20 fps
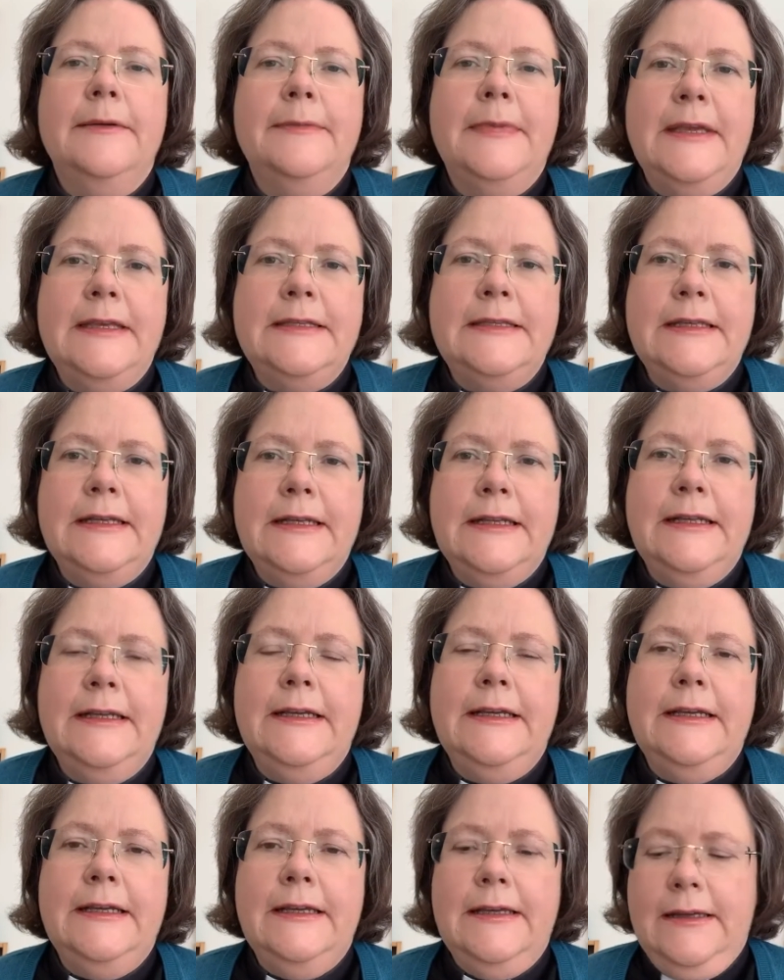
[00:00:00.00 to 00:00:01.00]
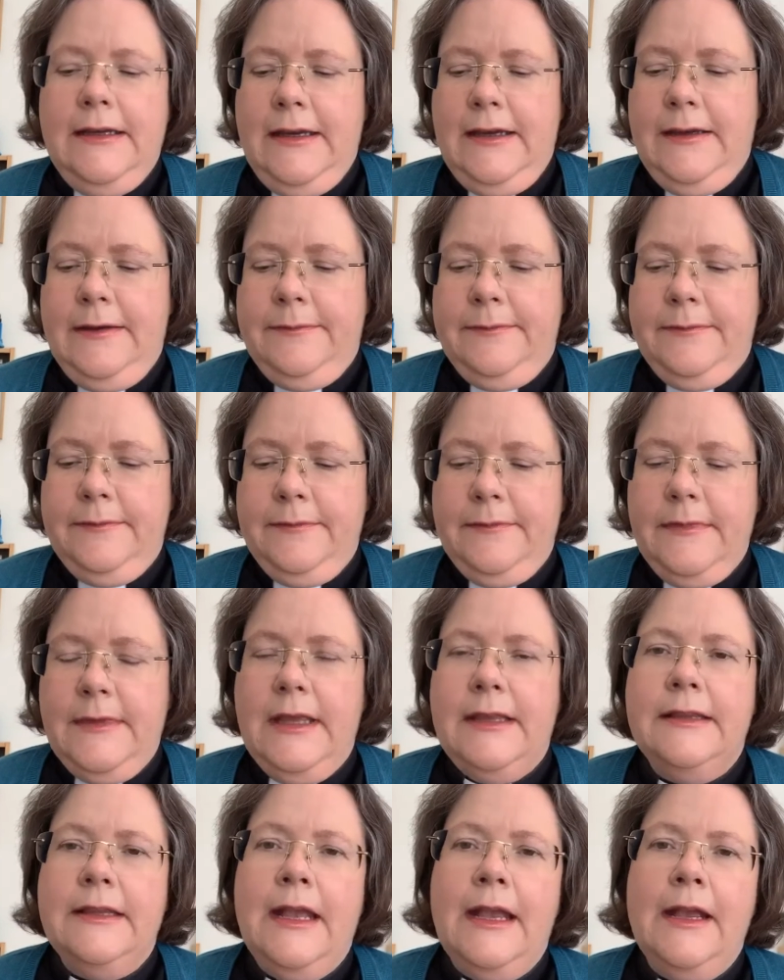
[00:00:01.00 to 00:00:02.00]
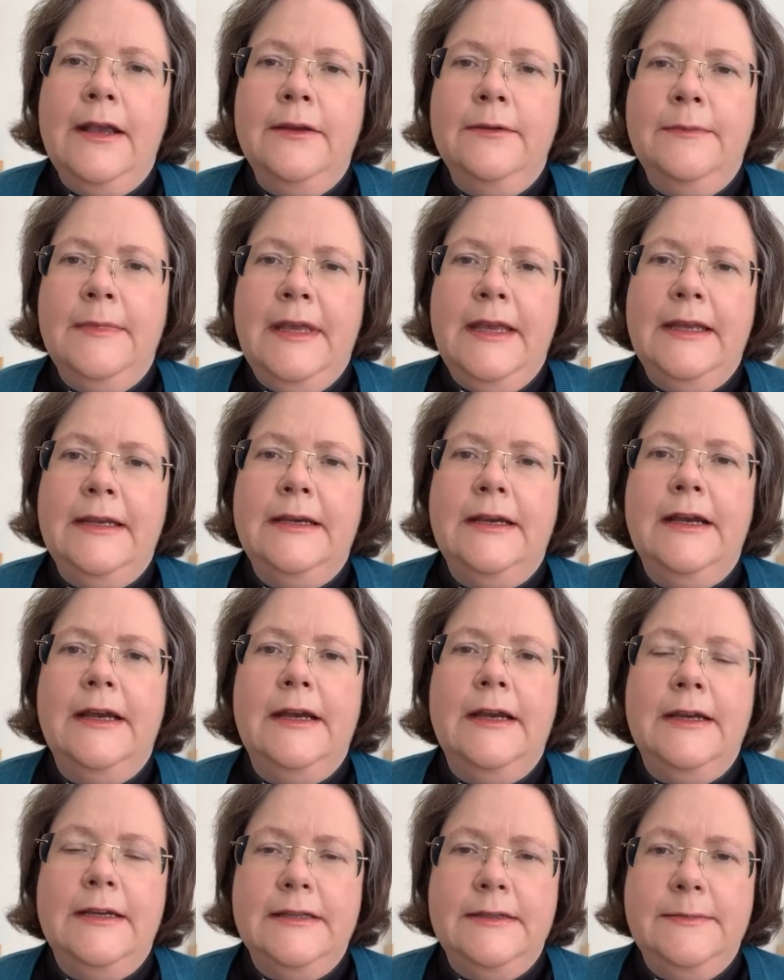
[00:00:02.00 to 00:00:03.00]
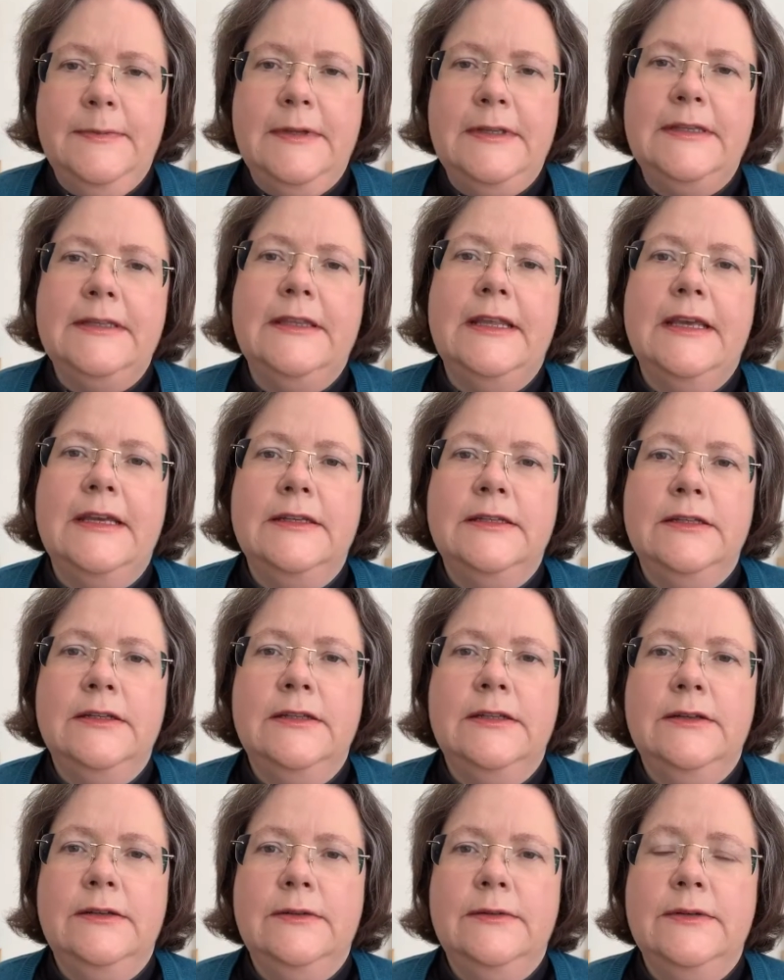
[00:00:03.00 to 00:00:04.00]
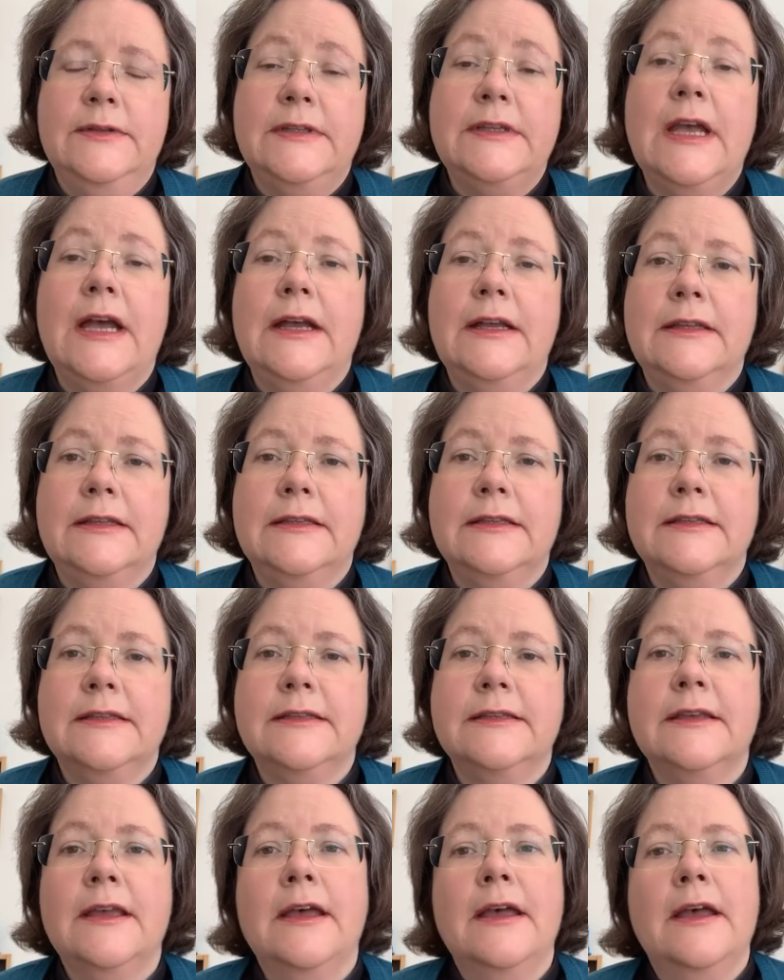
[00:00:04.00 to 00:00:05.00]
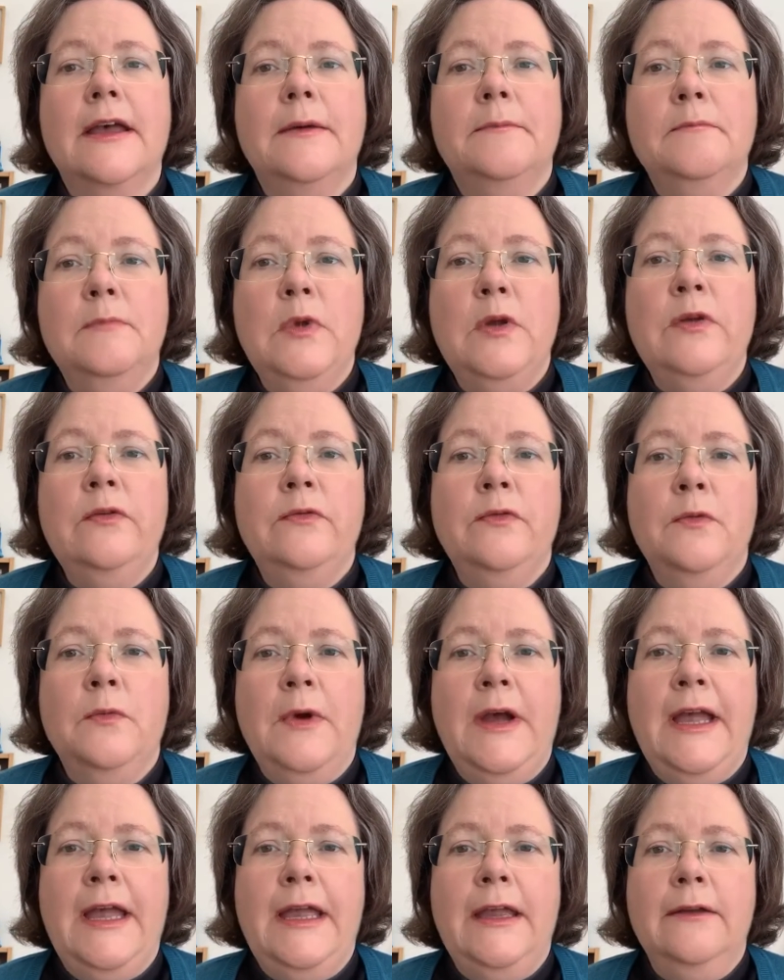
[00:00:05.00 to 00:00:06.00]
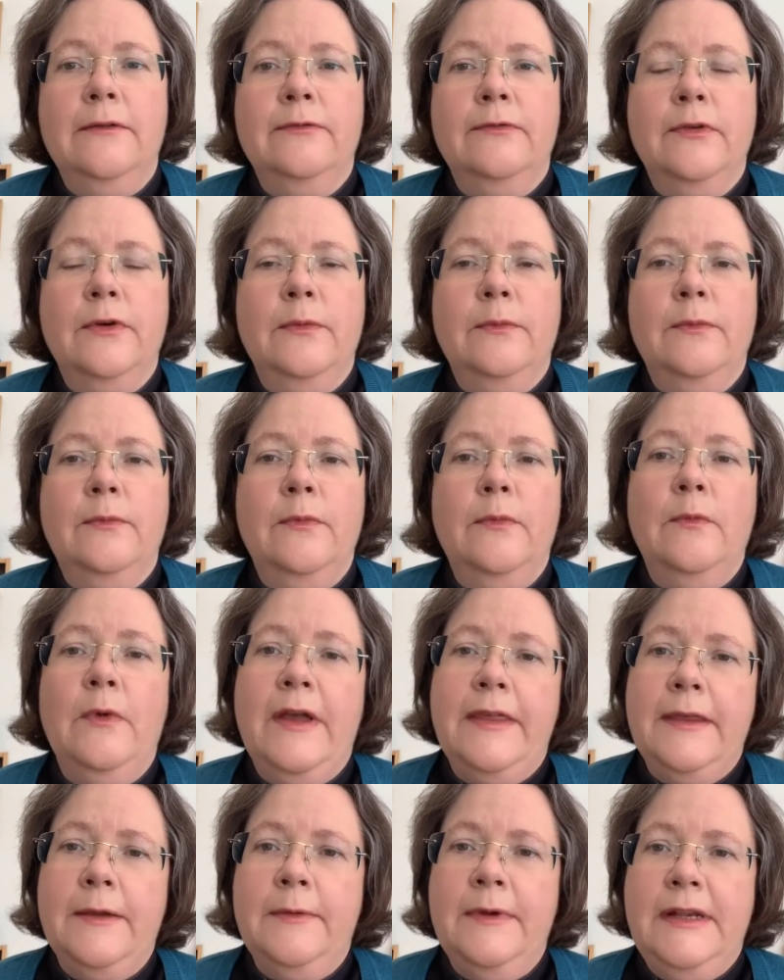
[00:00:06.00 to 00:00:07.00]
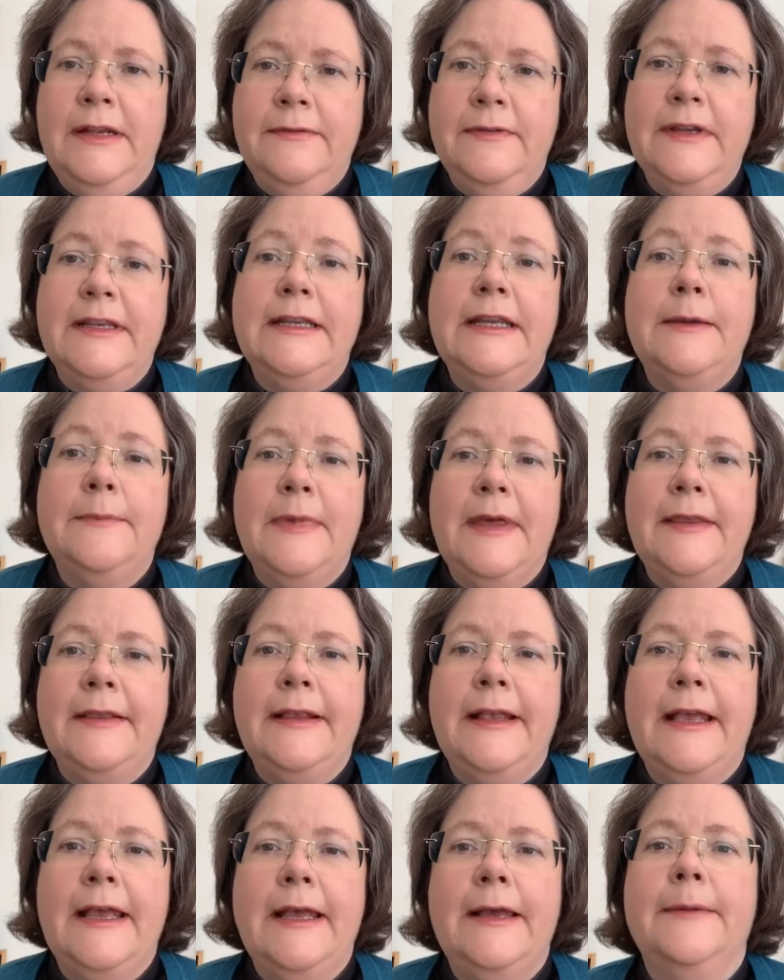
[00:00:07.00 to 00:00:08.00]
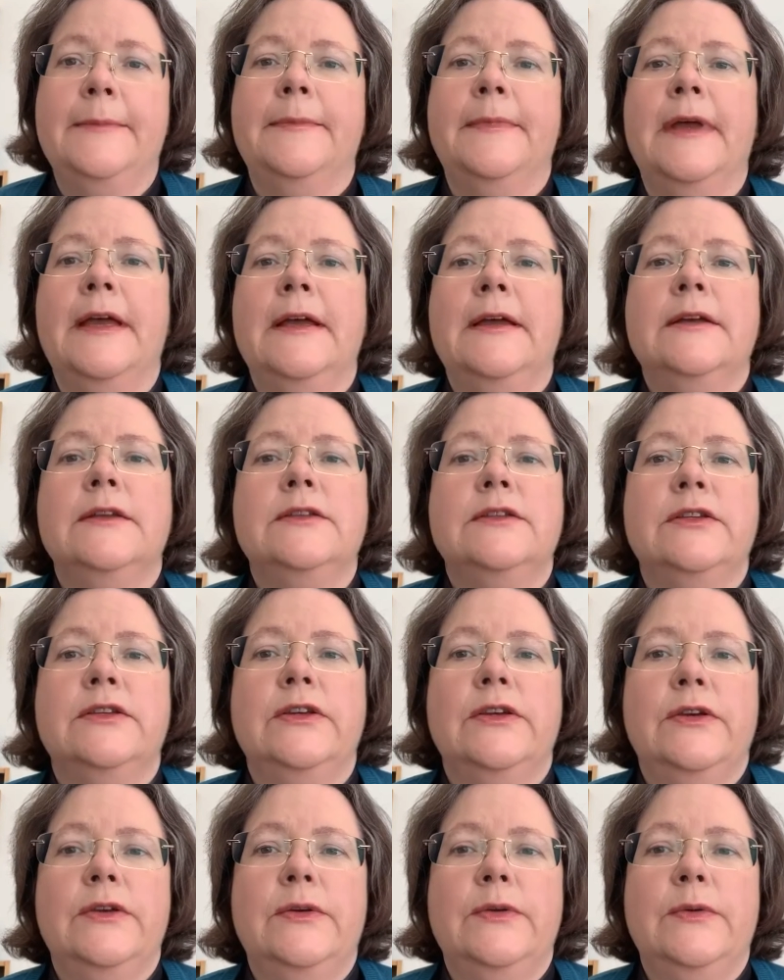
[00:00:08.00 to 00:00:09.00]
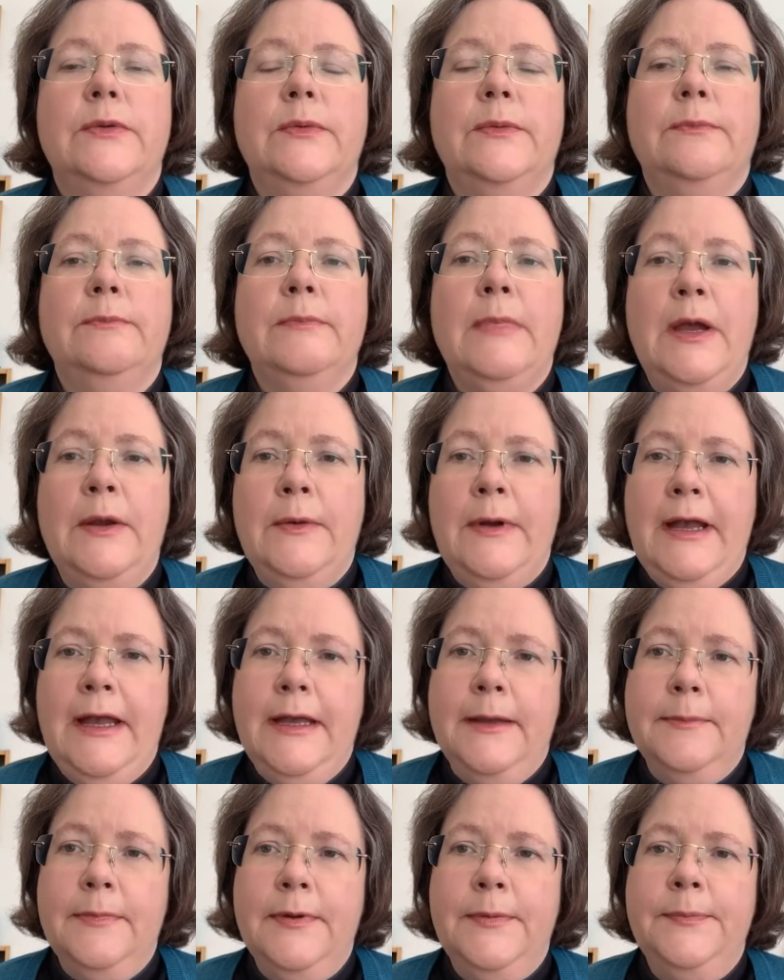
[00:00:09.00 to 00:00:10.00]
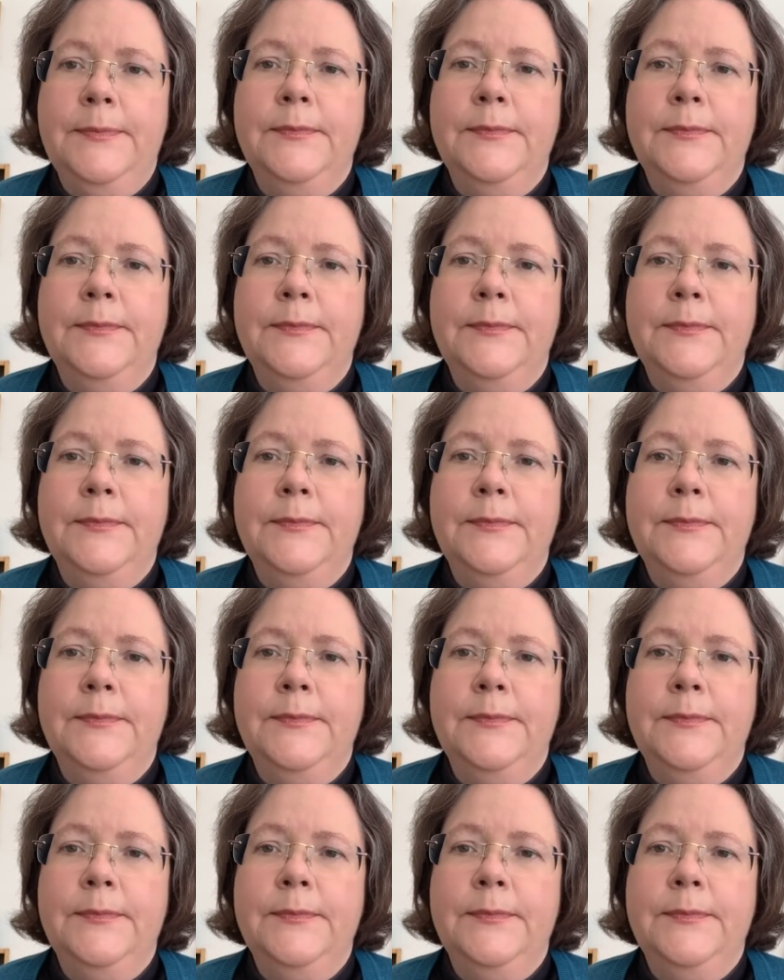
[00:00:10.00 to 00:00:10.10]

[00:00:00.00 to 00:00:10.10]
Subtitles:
Basically, Naomi and her husband and their two sons move away from where they were living near Bethlehem to Moab.